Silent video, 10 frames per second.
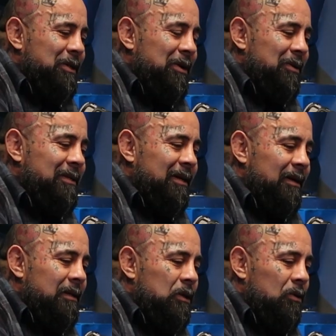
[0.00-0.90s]
she goes,
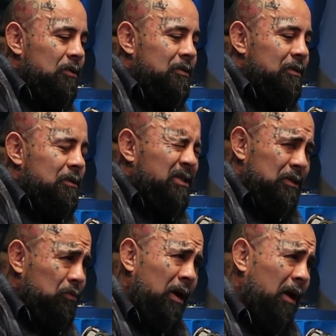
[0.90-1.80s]

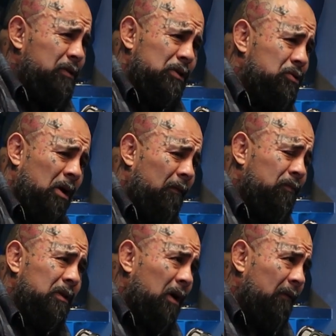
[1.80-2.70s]
right off
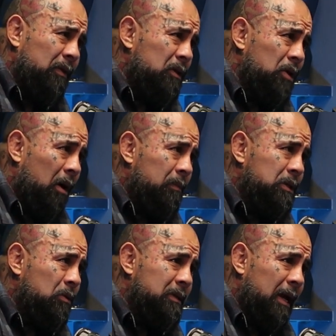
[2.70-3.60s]
the jump,
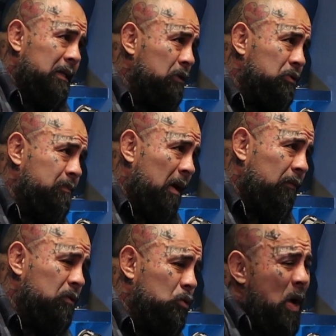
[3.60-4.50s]
she was like
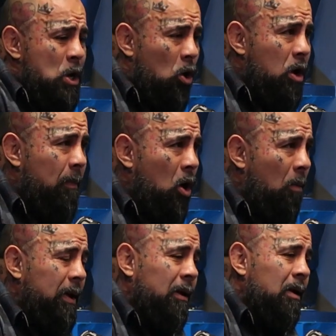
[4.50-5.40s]
disrespectful. She goes, we know you've been
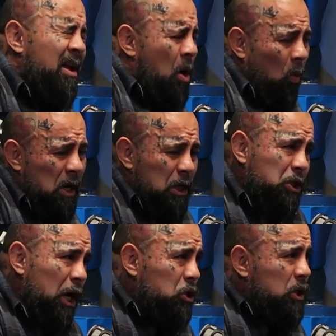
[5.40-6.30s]
open. We're gonna
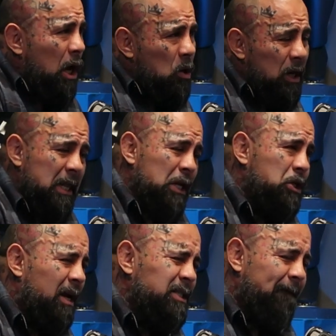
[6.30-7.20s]
shut you down. You're gonna get the
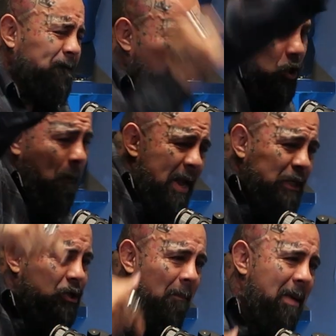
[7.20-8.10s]
shot. I said, fuck you,
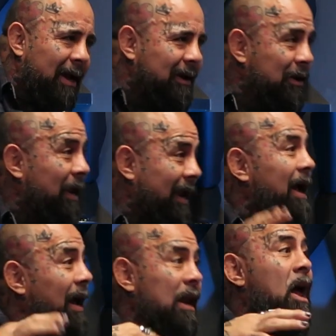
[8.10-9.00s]
bitch. Come back. You know, like
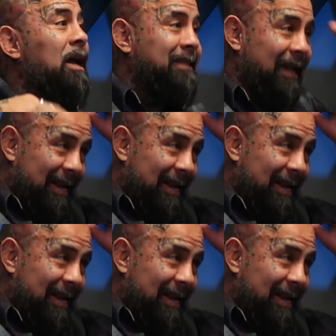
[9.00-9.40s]
I lost it.